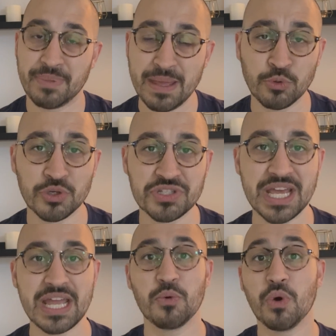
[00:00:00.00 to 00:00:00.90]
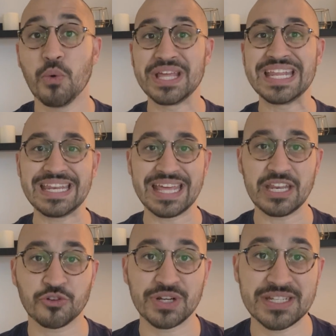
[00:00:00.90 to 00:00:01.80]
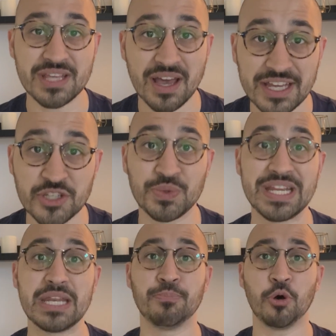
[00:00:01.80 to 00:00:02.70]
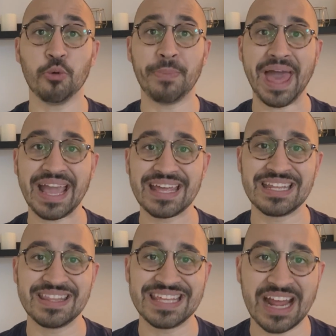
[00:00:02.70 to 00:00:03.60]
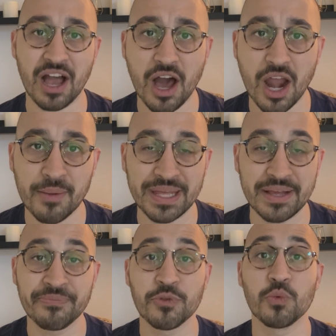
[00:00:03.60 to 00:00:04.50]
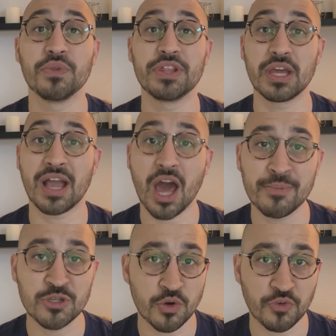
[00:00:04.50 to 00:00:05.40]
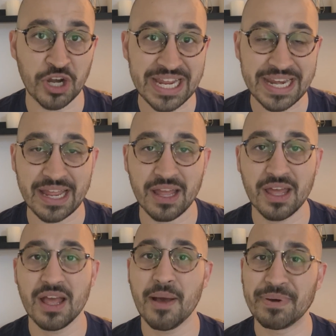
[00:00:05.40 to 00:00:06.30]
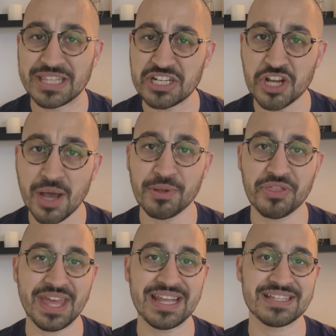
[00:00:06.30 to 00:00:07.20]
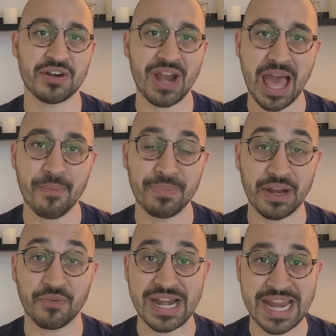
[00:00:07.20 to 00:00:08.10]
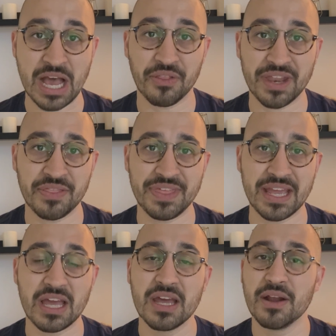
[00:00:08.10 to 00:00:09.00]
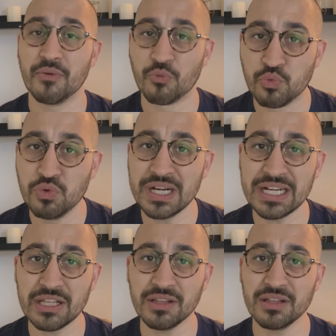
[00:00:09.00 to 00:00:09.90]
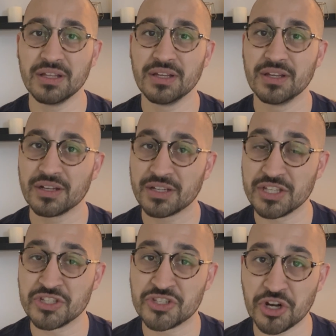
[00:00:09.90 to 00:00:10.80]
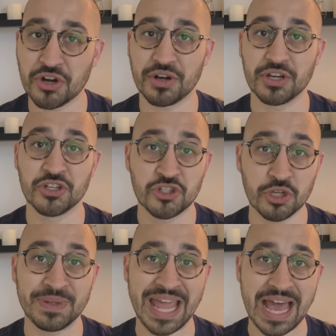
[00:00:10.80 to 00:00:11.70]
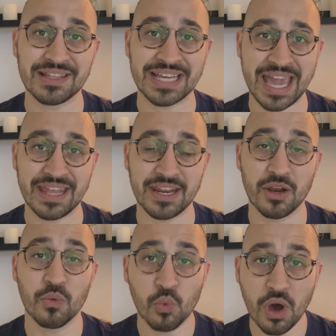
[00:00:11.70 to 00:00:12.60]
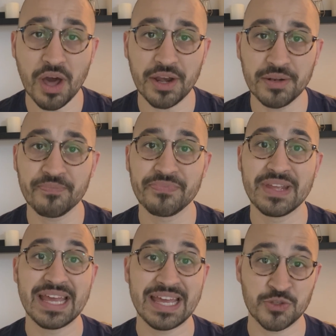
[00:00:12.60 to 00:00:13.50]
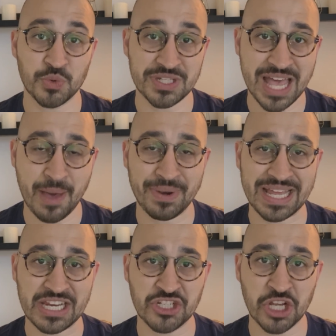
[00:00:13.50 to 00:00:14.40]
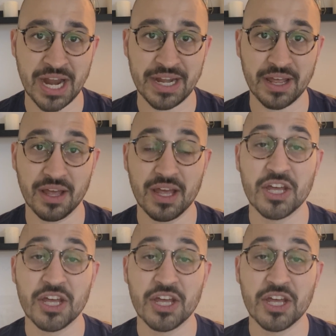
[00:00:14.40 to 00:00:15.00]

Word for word: People will say, well, we need to increase hikes, we need to pull back into the economy, the economy is overheating. But there's a couple things that are happening right now that I think real concern should be allocated. One is what's happening in China.